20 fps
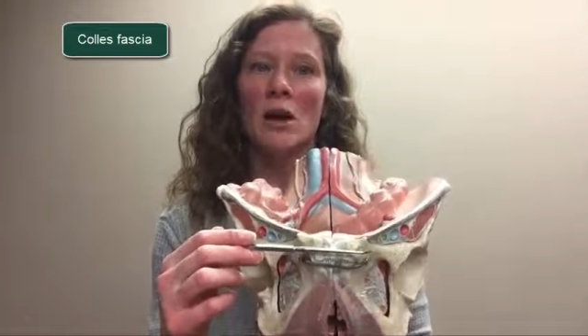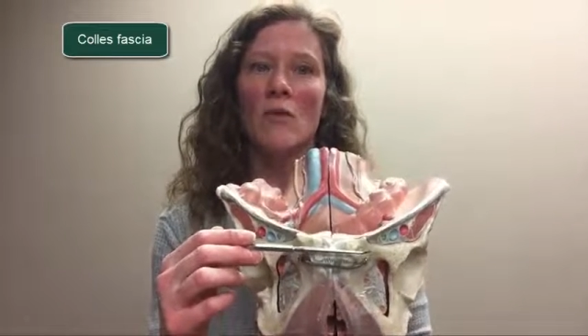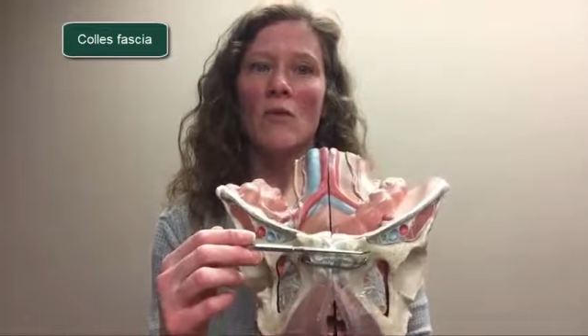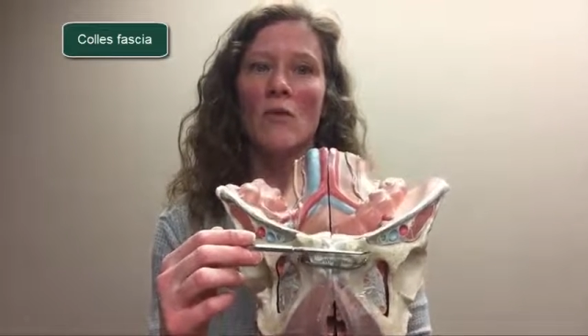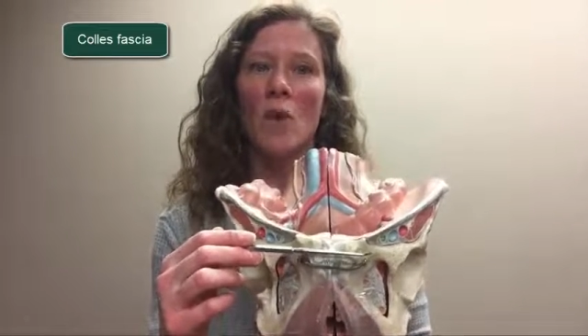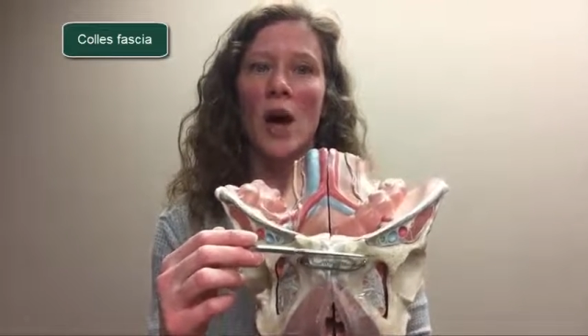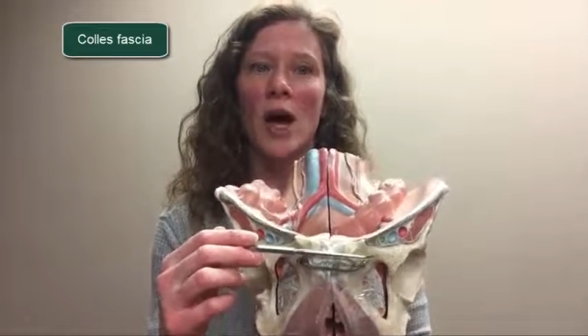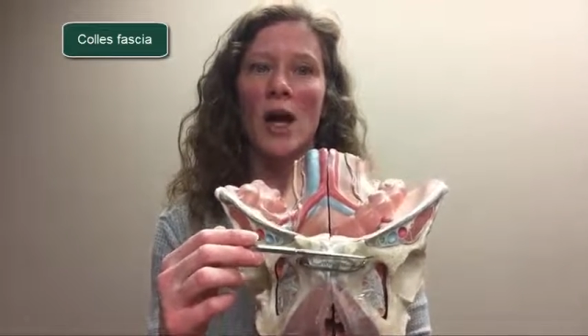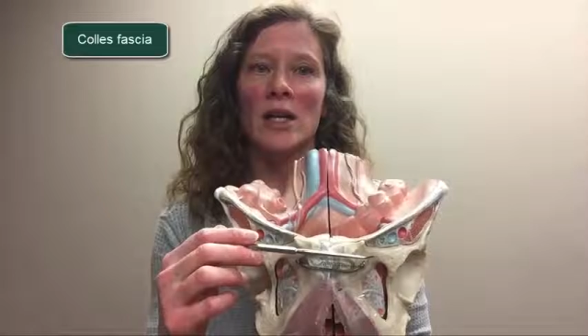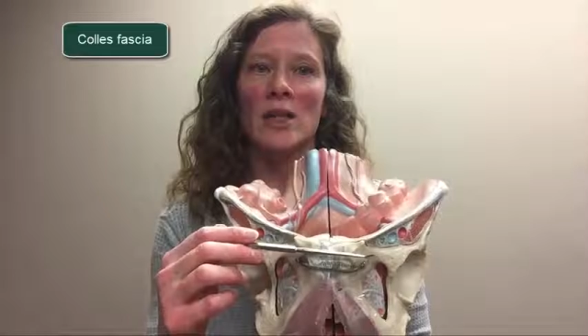of
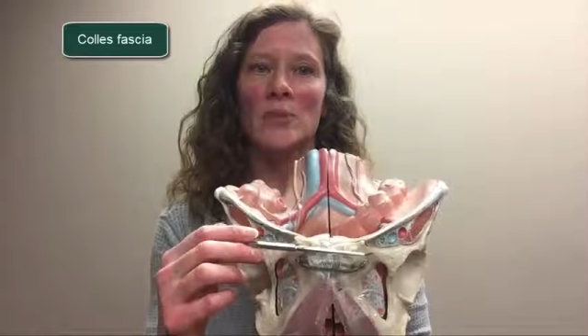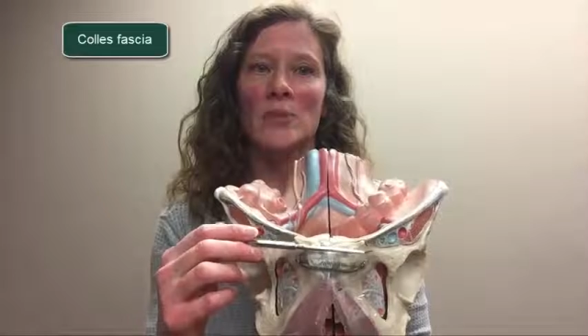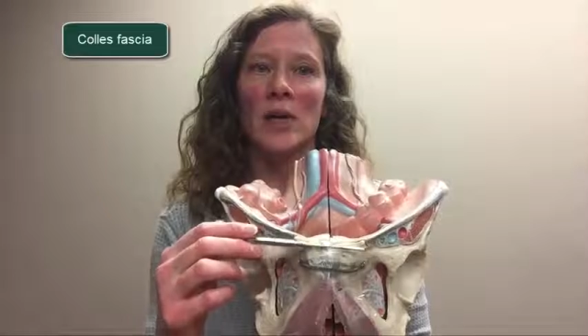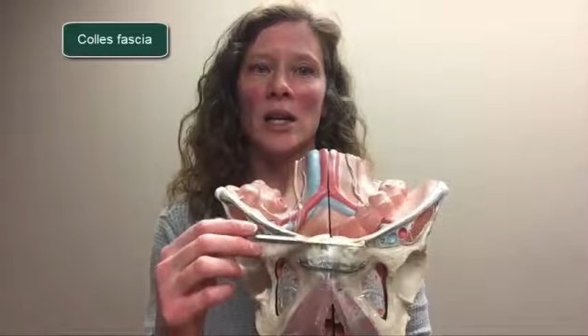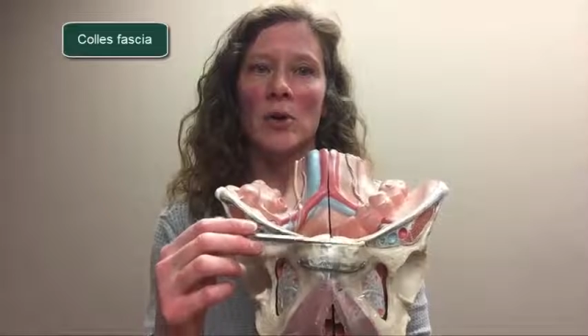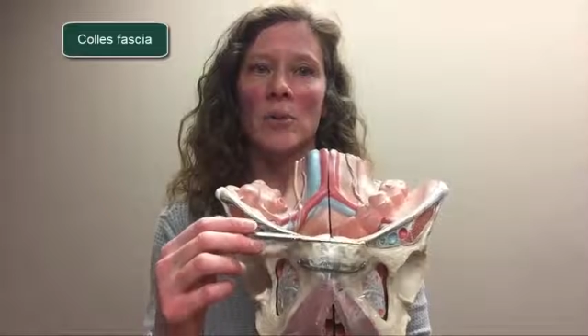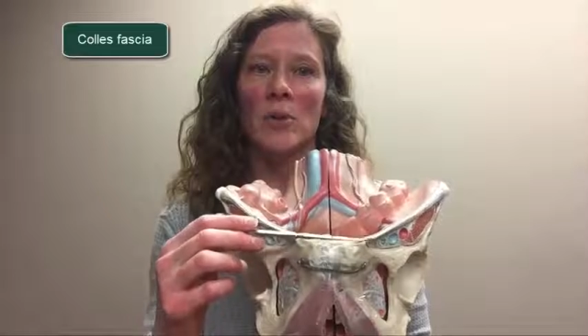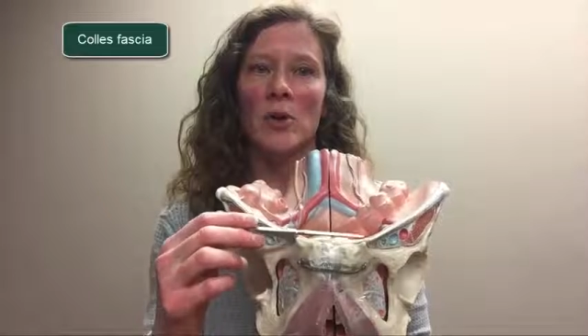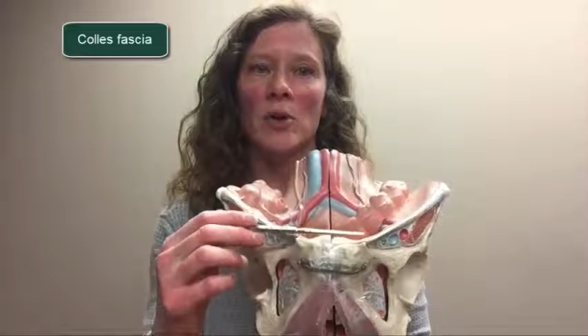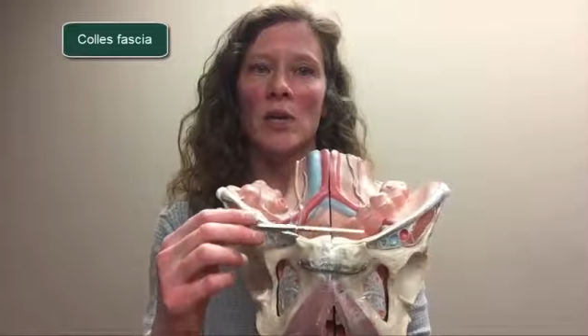wax
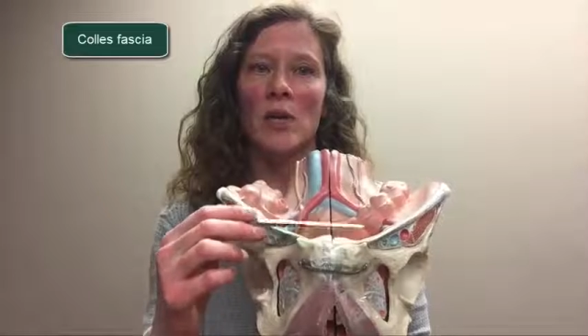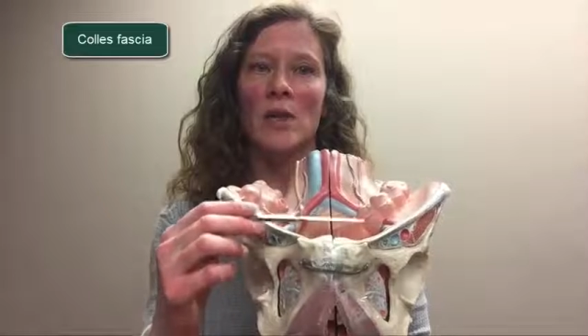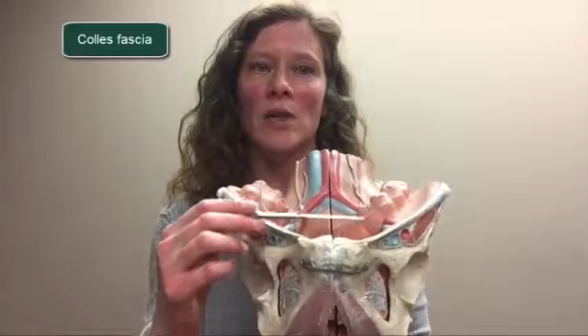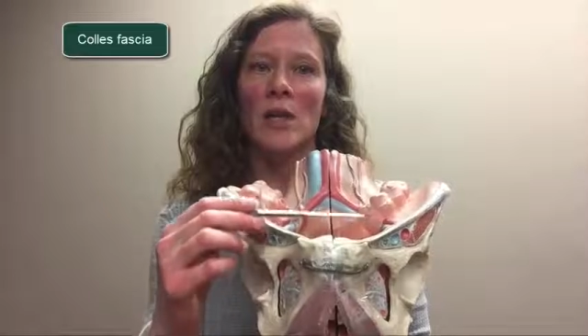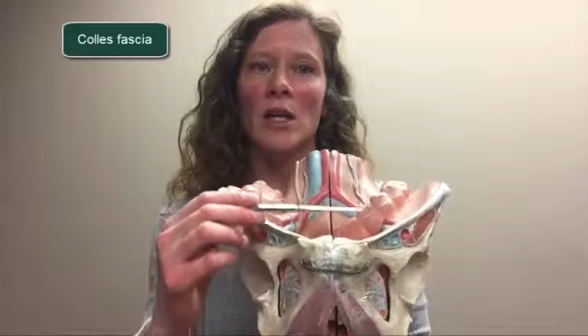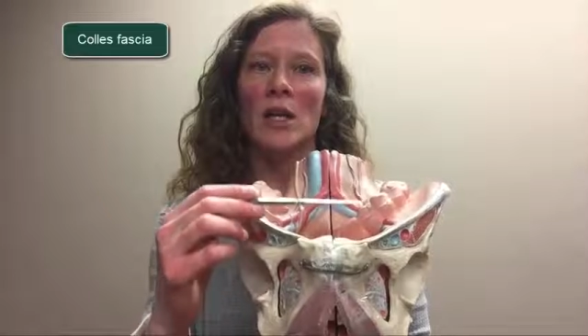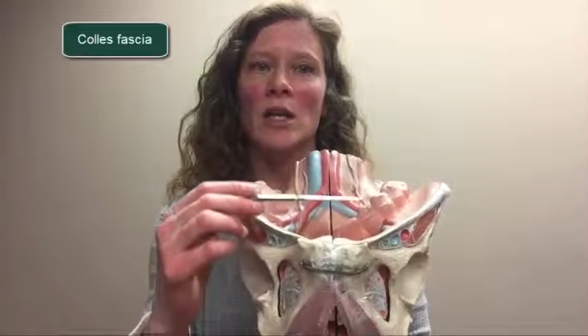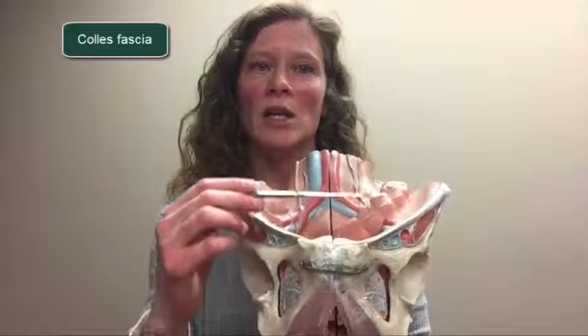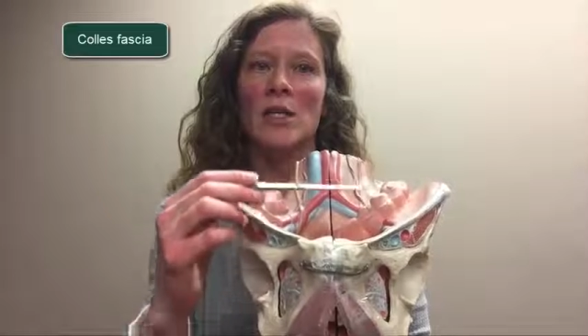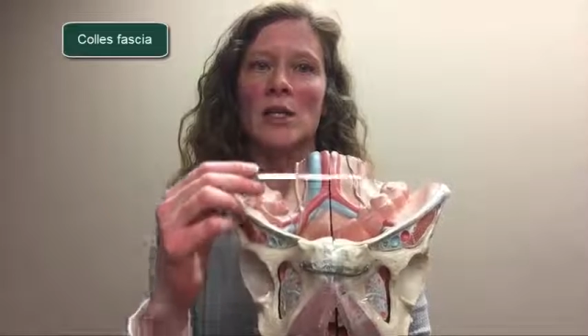paper
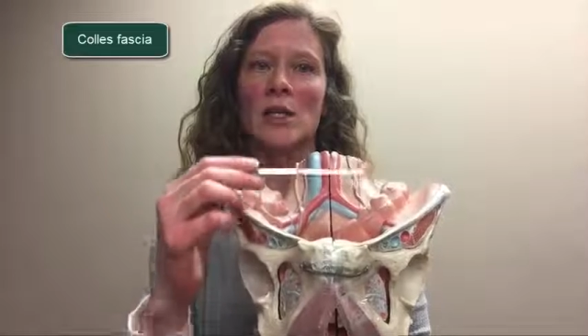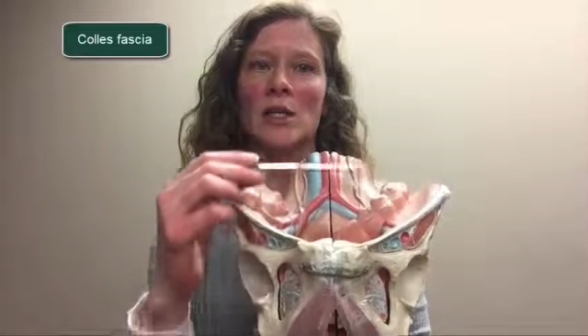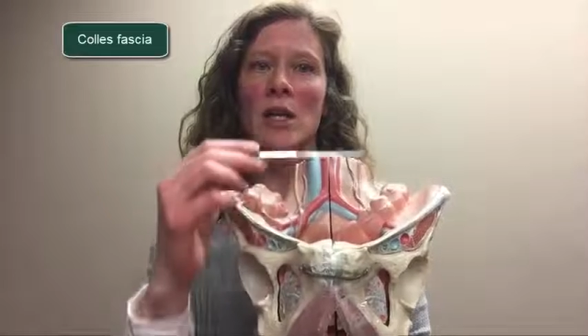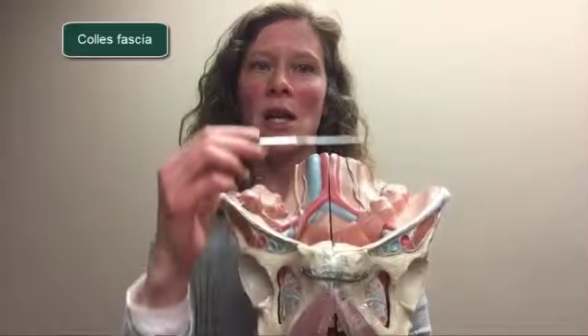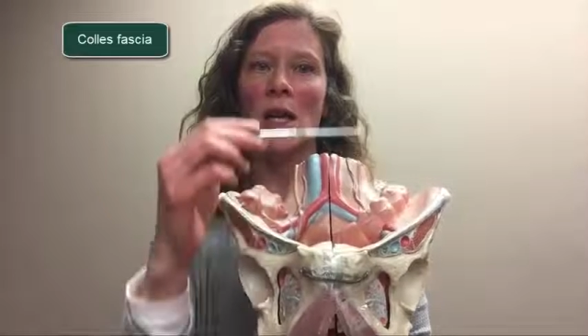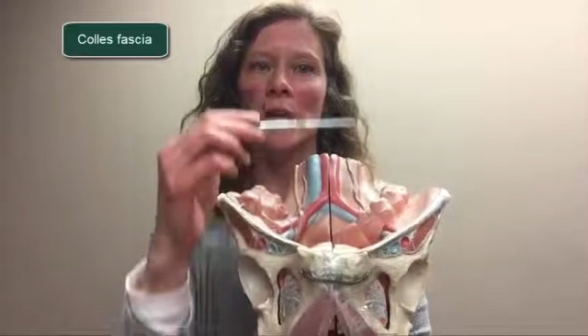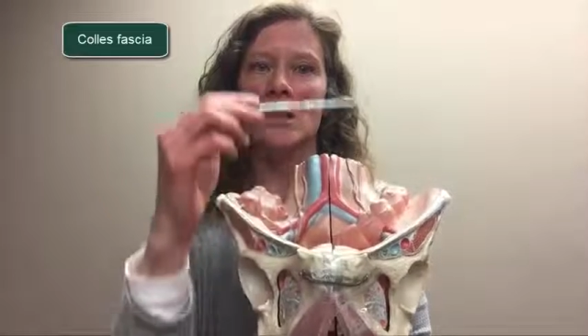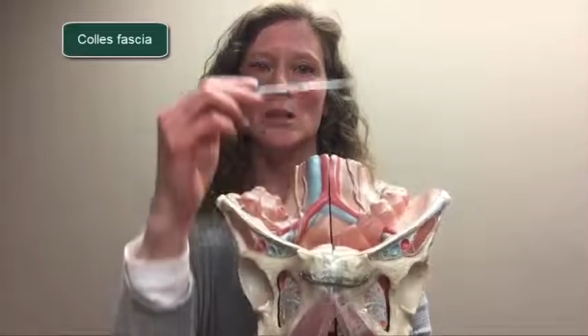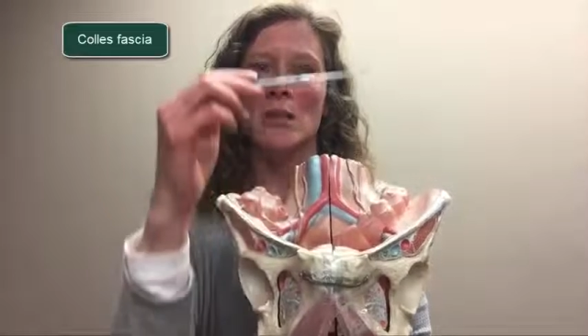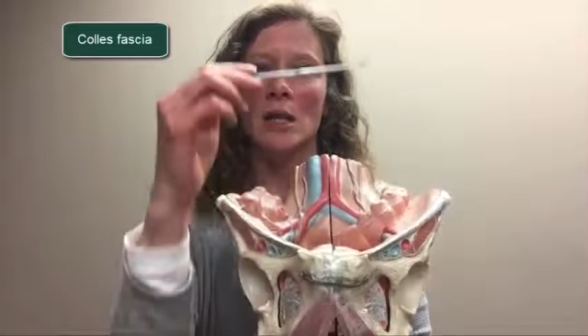that
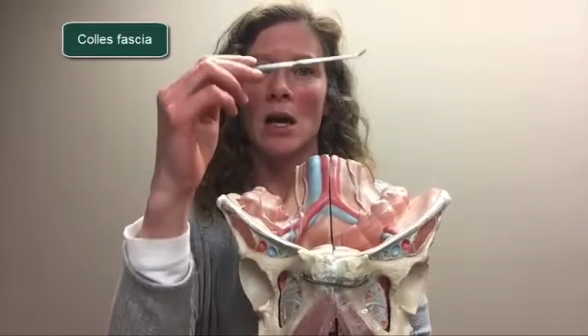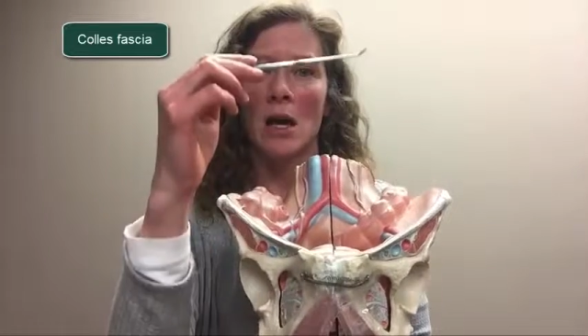extends